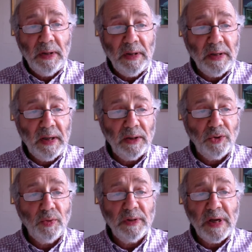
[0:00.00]
"He can't
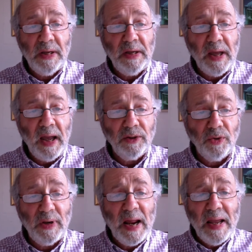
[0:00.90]
do it, he can
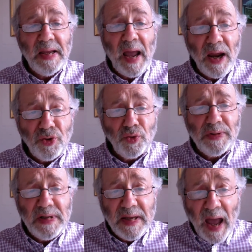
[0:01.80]
do it, he can do
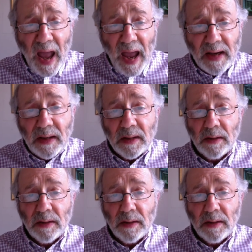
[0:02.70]
it, he can!"